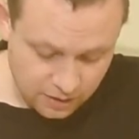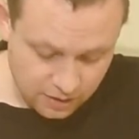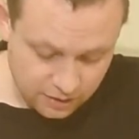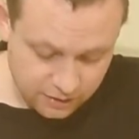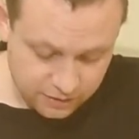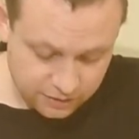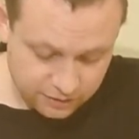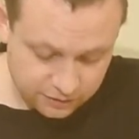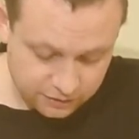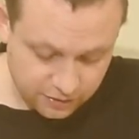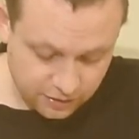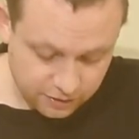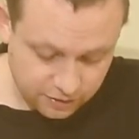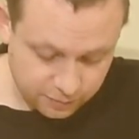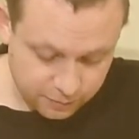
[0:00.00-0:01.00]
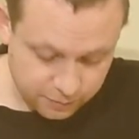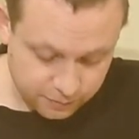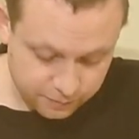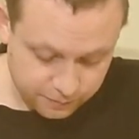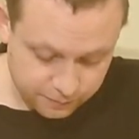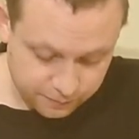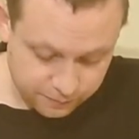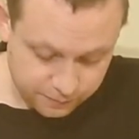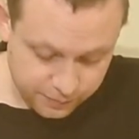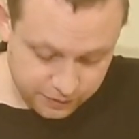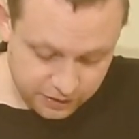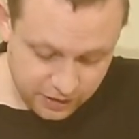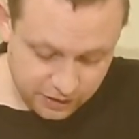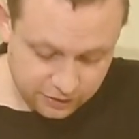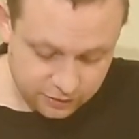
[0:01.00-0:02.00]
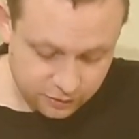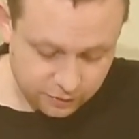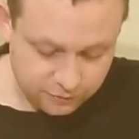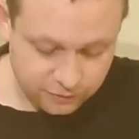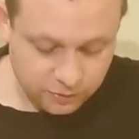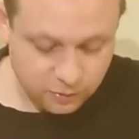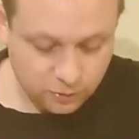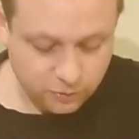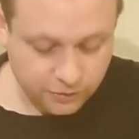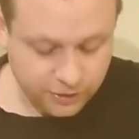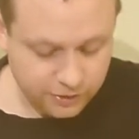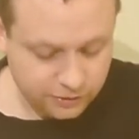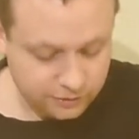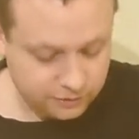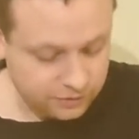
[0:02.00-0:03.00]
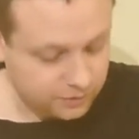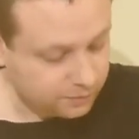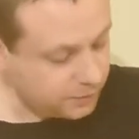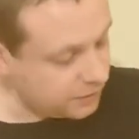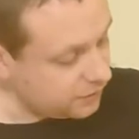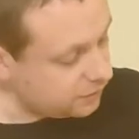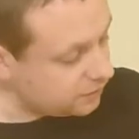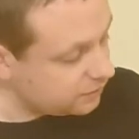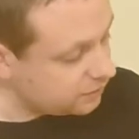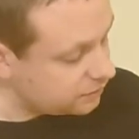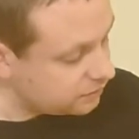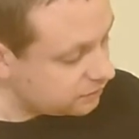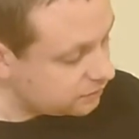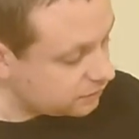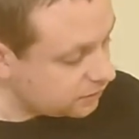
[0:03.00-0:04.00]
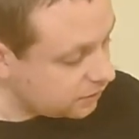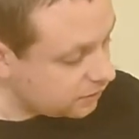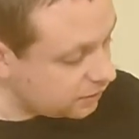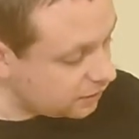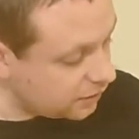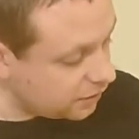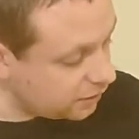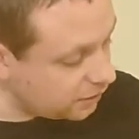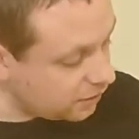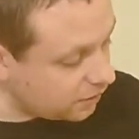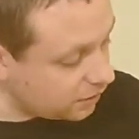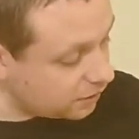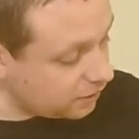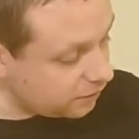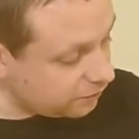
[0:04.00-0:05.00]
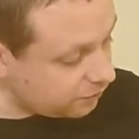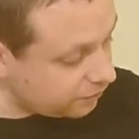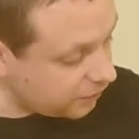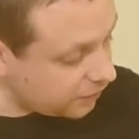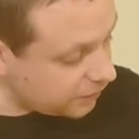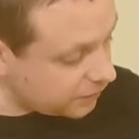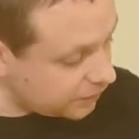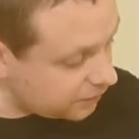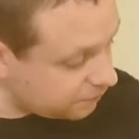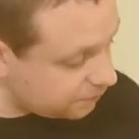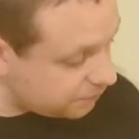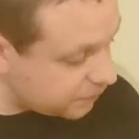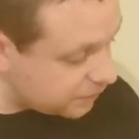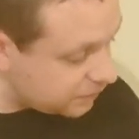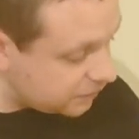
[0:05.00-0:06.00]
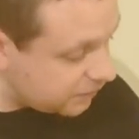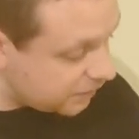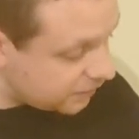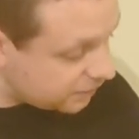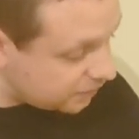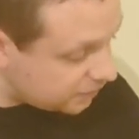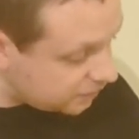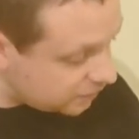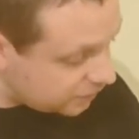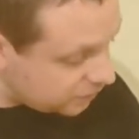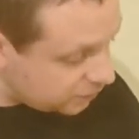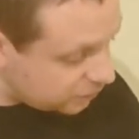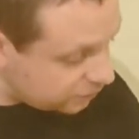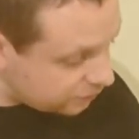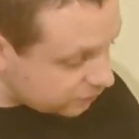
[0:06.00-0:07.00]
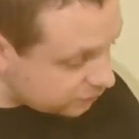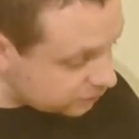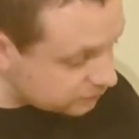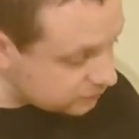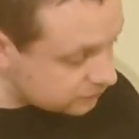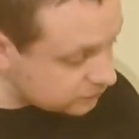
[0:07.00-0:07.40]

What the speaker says: I'm going to discard the Protector of Lorien, just because, I don't know, I don't find it particularly useful.